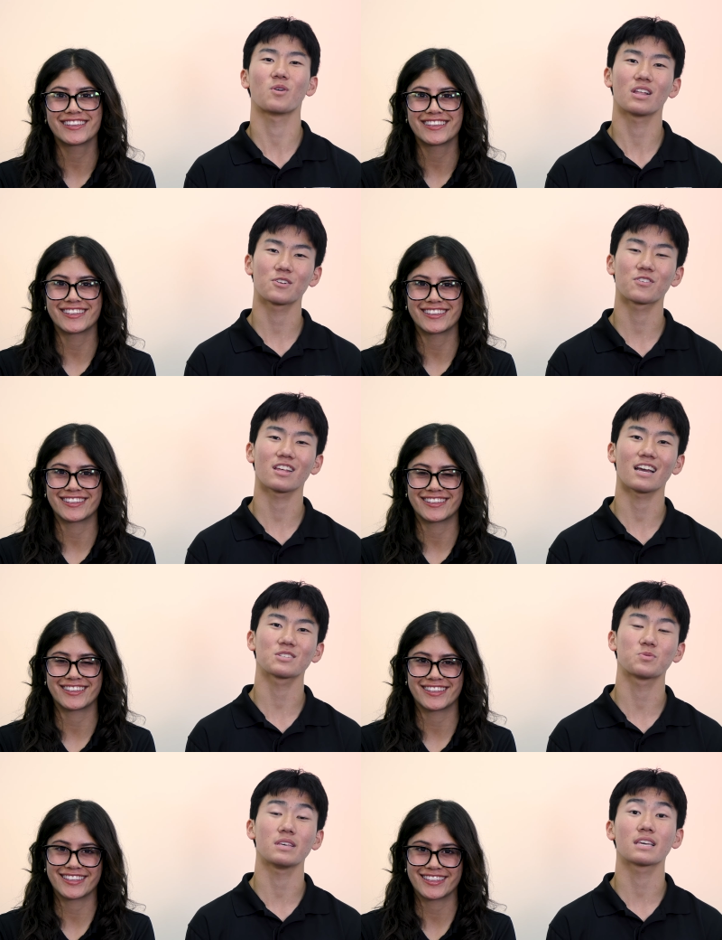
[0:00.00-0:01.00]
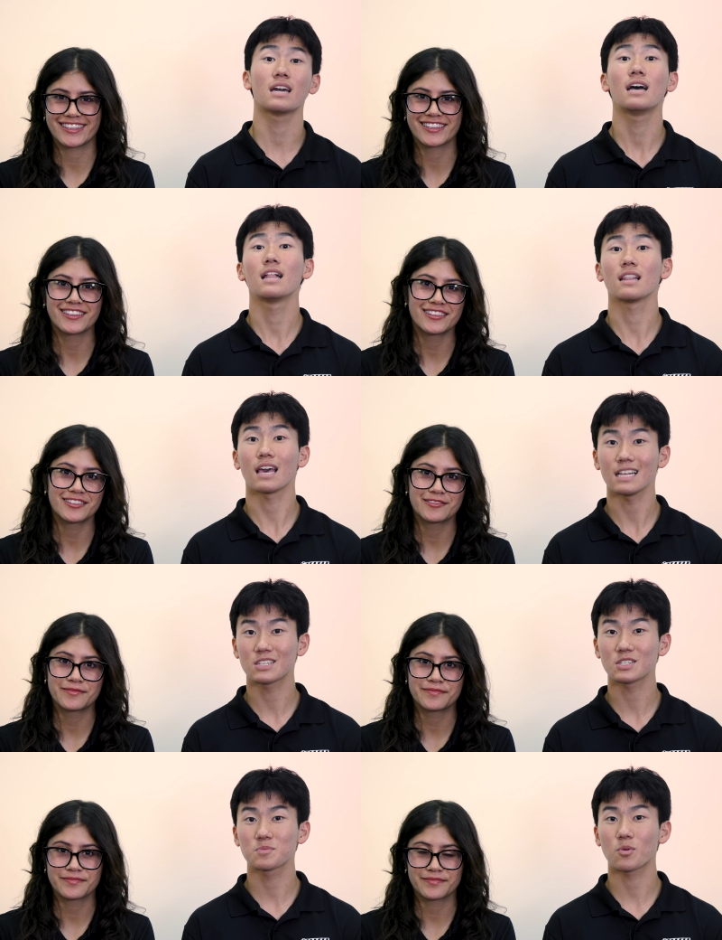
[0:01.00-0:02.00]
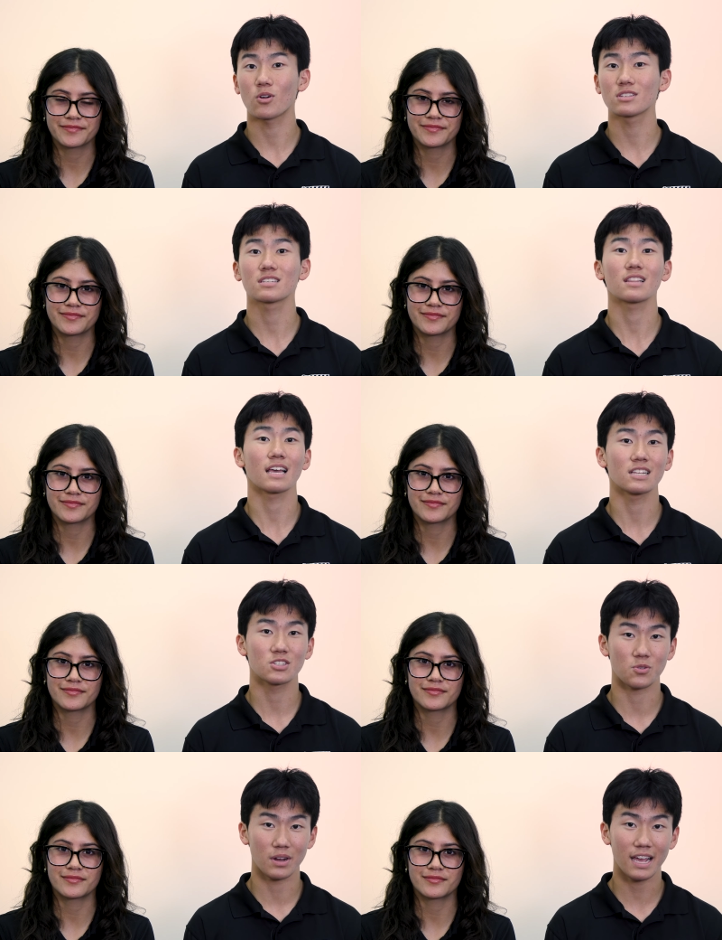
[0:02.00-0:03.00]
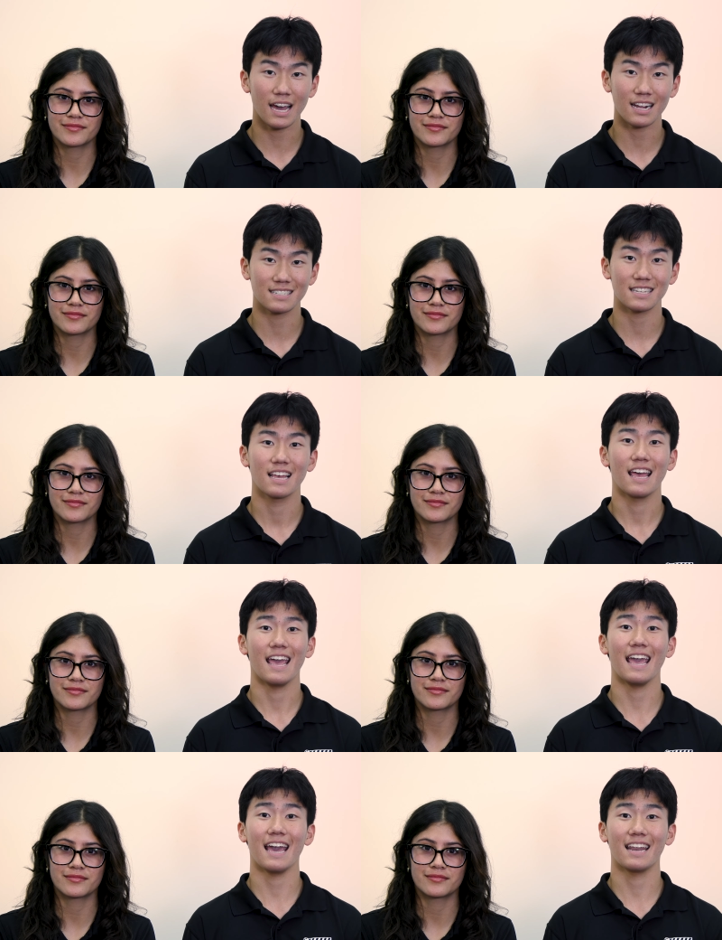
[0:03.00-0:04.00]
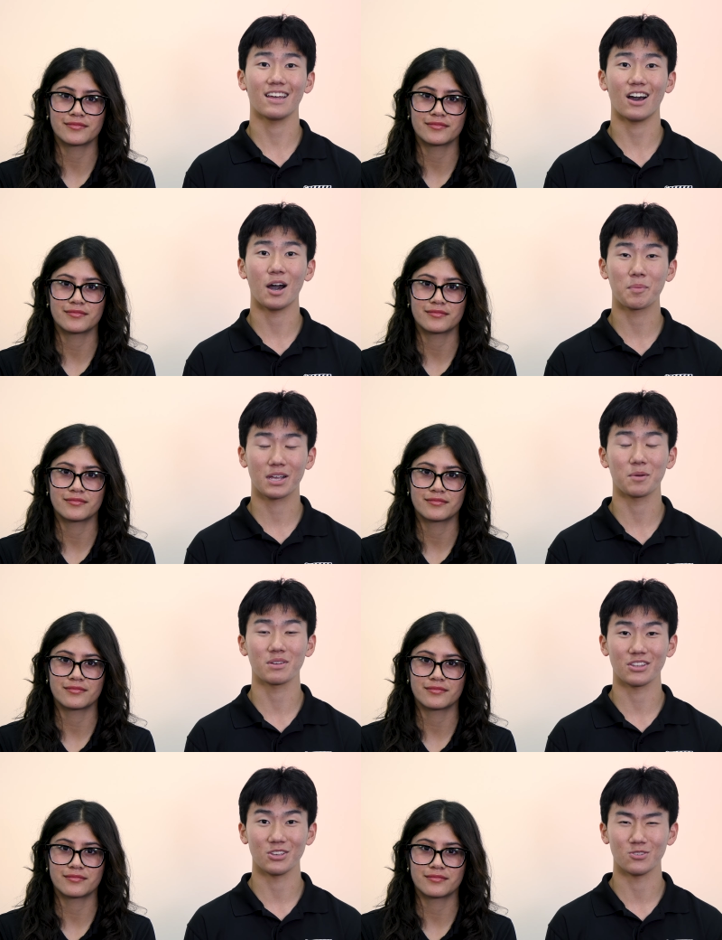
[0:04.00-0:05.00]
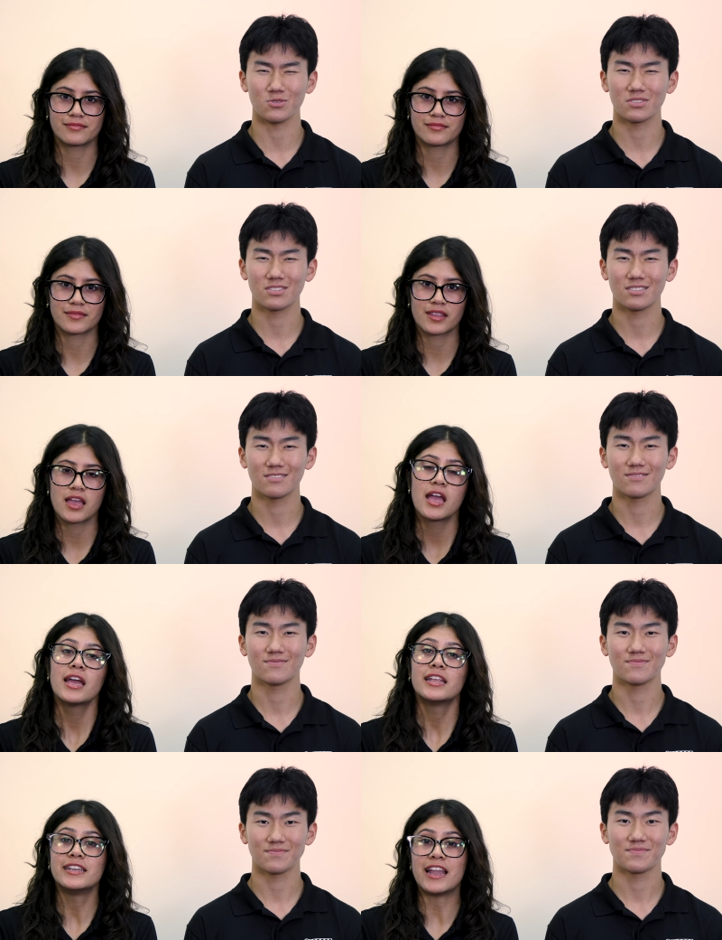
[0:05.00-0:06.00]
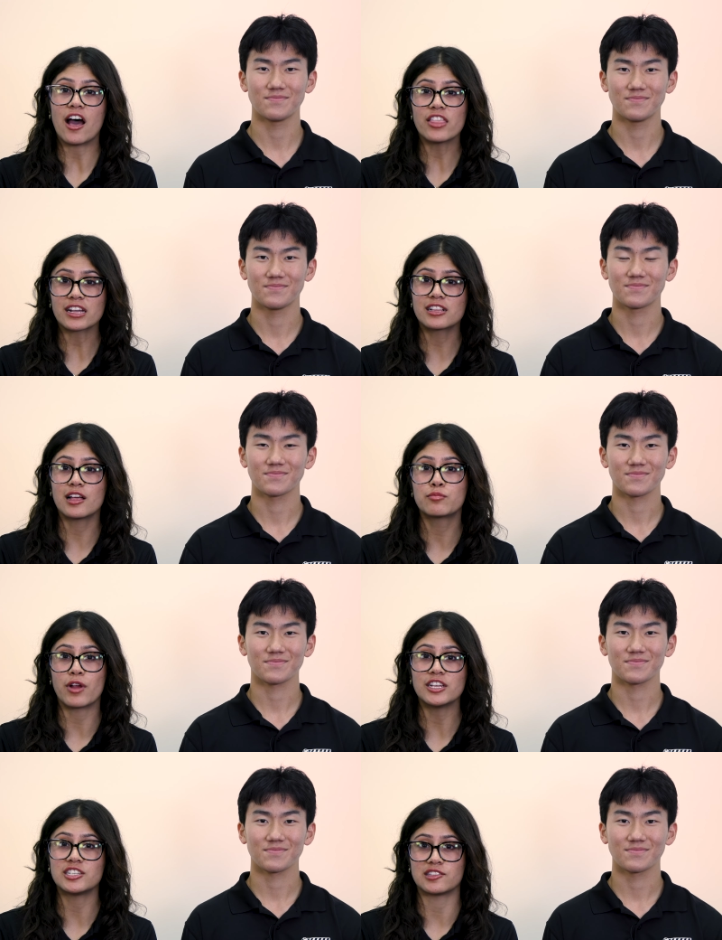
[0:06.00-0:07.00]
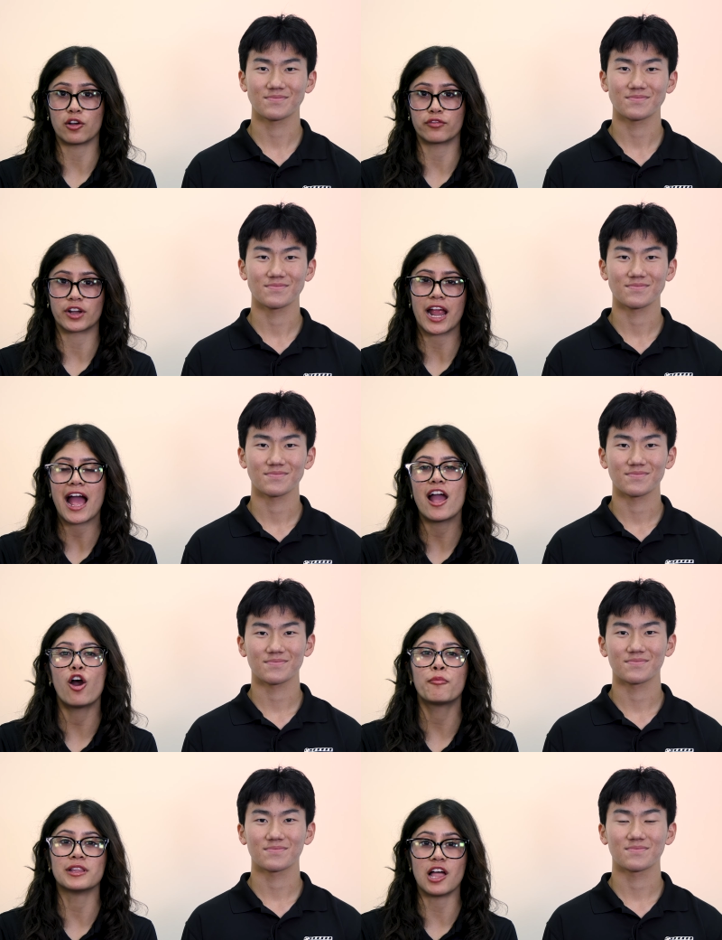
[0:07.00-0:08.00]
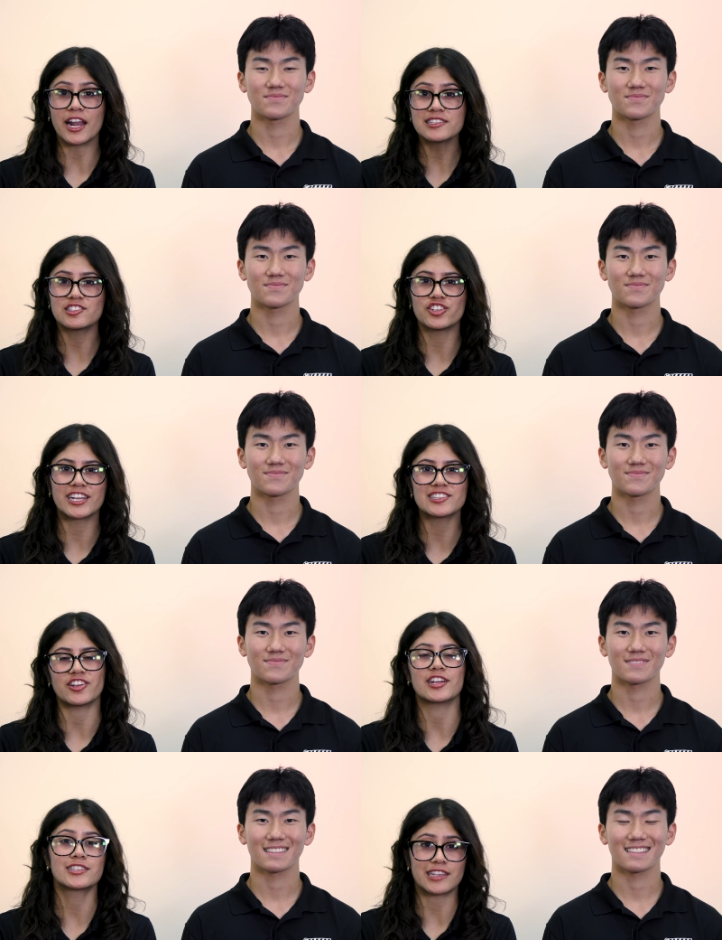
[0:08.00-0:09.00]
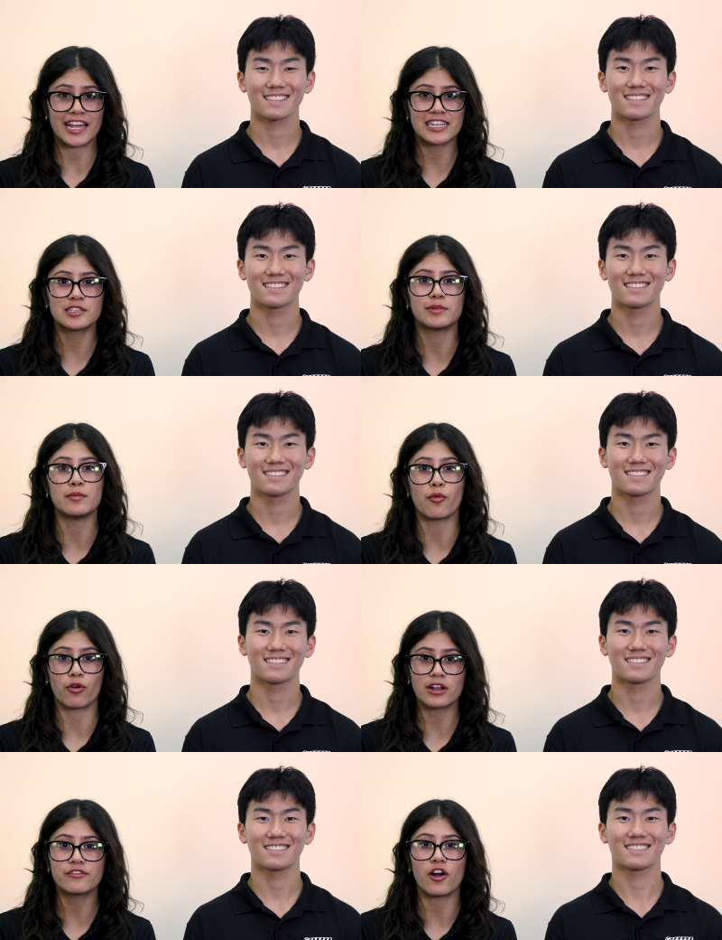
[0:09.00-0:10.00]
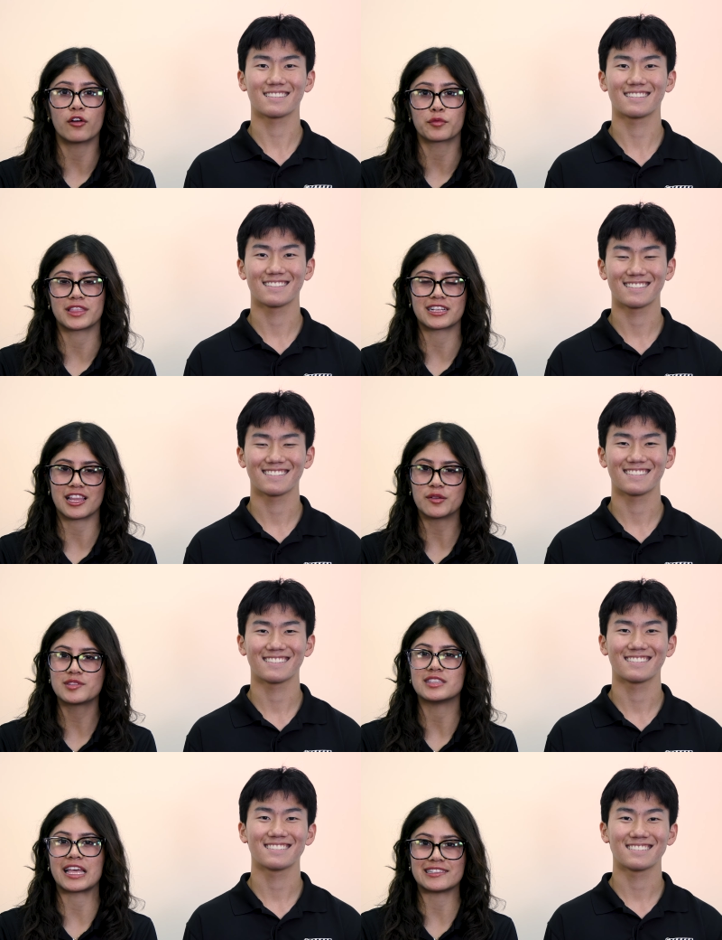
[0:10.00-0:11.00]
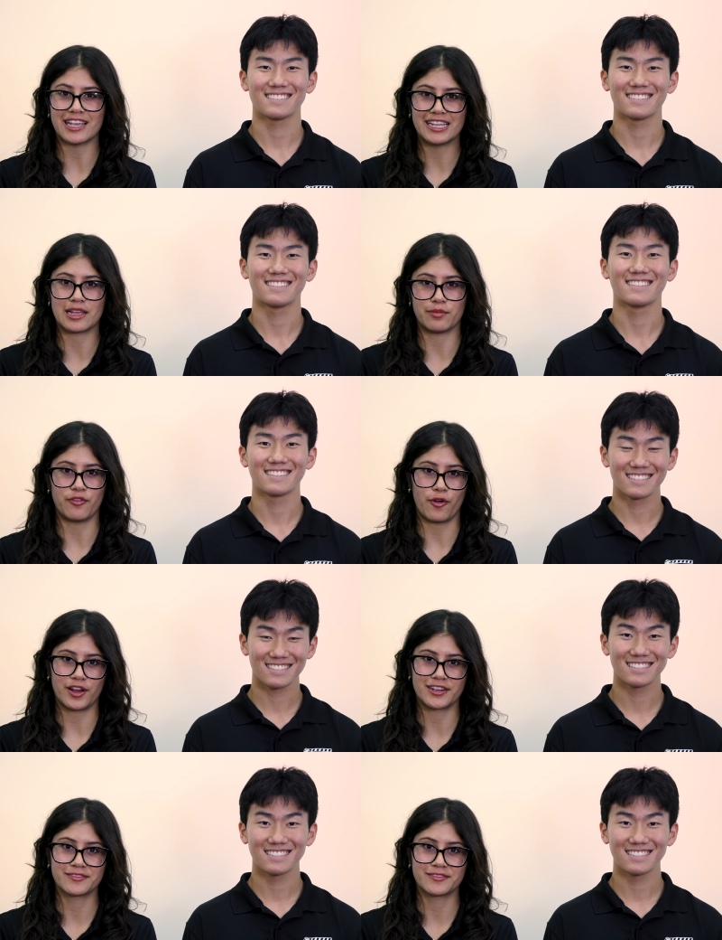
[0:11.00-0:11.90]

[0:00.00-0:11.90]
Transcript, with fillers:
Speaker 1: weather for the next week, Lancer Sports, Lancer React, and upcoming news.
Speaker 2: Now that Club Rush is over, I hope a lot of students are excited to be more involved with the clubs they signed up for.